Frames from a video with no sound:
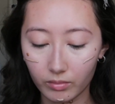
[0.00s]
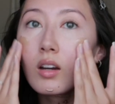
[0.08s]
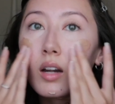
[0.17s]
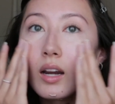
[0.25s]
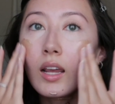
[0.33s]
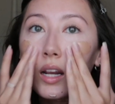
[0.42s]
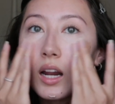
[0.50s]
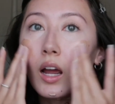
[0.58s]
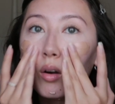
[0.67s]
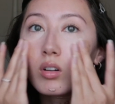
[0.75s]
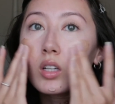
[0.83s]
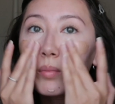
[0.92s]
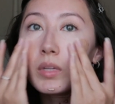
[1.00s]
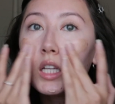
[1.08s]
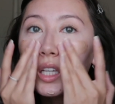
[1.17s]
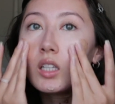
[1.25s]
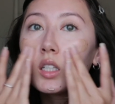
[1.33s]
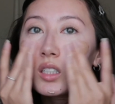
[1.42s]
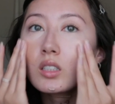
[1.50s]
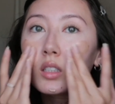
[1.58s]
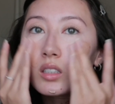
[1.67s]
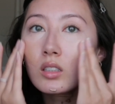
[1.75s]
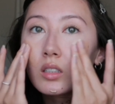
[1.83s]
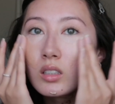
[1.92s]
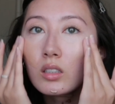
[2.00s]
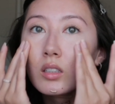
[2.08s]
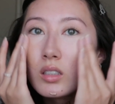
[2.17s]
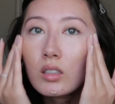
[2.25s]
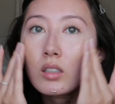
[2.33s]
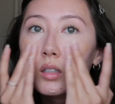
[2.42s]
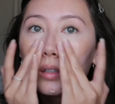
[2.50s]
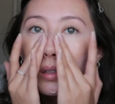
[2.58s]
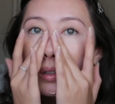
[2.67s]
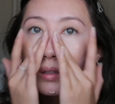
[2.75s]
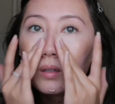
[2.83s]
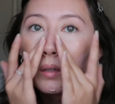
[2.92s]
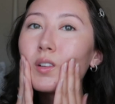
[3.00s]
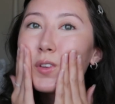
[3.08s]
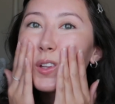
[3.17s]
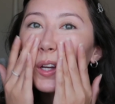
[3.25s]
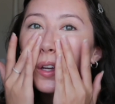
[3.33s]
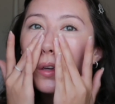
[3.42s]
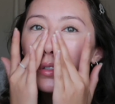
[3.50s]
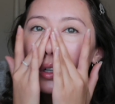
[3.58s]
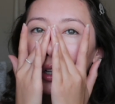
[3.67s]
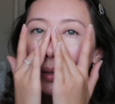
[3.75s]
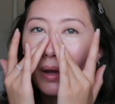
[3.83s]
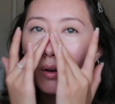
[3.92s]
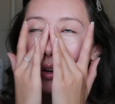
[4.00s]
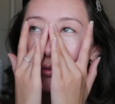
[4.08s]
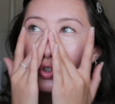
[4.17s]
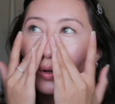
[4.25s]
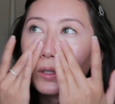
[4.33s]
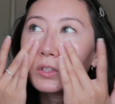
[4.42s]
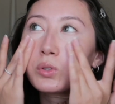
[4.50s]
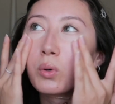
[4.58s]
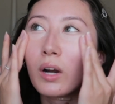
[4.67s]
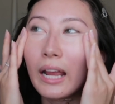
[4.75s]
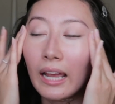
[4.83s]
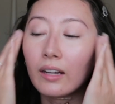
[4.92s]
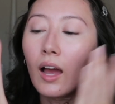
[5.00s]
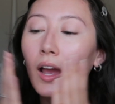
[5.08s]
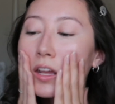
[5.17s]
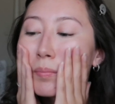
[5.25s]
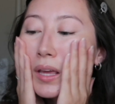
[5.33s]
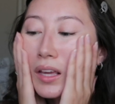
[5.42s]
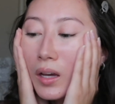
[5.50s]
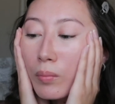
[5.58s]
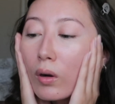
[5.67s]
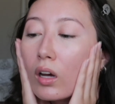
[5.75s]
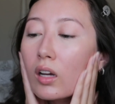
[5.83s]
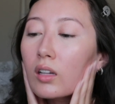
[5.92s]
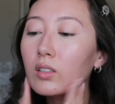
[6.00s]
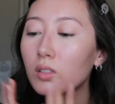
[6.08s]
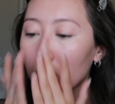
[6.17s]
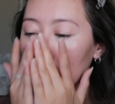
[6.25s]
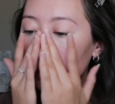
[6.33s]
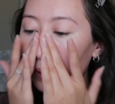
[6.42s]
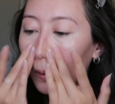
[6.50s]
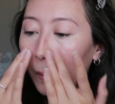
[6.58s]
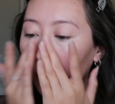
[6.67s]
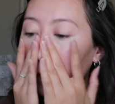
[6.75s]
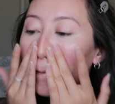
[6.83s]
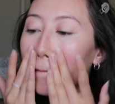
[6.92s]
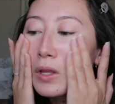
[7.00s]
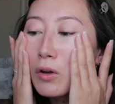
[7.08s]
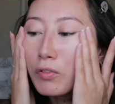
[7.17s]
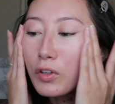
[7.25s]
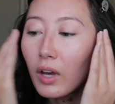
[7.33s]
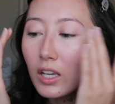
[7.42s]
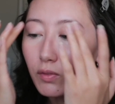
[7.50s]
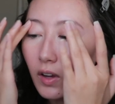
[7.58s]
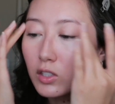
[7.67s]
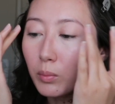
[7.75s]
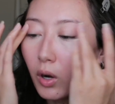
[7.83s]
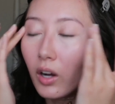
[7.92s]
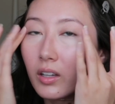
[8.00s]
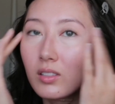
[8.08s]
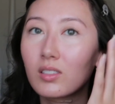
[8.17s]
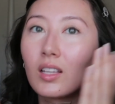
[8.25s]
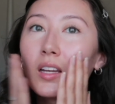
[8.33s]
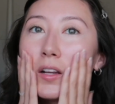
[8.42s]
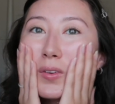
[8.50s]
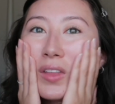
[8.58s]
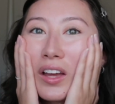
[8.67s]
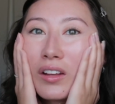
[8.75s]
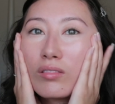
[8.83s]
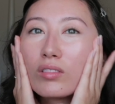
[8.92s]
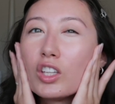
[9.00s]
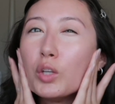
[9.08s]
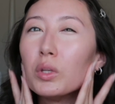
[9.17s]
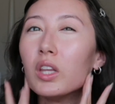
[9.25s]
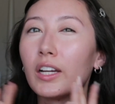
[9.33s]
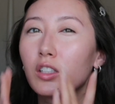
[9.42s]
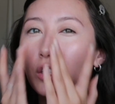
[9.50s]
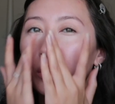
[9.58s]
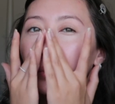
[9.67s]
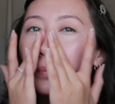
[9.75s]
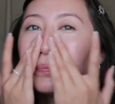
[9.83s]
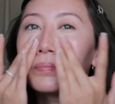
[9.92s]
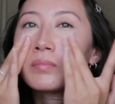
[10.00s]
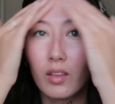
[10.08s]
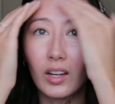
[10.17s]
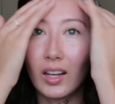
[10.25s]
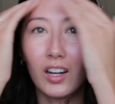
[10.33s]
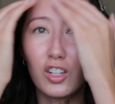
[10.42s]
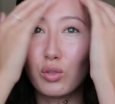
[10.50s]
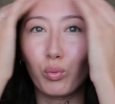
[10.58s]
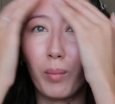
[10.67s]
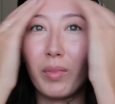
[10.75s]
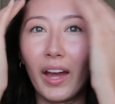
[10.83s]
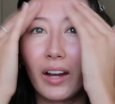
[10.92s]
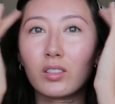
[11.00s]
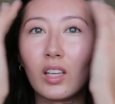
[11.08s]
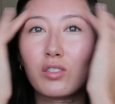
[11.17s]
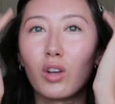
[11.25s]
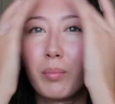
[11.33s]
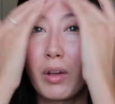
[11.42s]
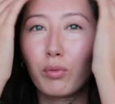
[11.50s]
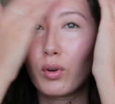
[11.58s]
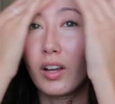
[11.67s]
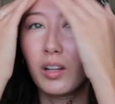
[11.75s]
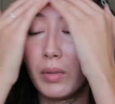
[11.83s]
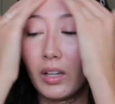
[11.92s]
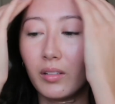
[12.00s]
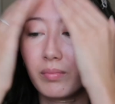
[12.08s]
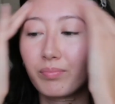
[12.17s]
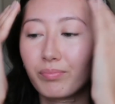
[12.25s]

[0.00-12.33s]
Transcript: Then I rub it in. I feel like I use a good amount of drugstore and high-end makeup products, so hopefully you guys find some products in here that you would like too. And I kind of just rub the excess on my forehead, but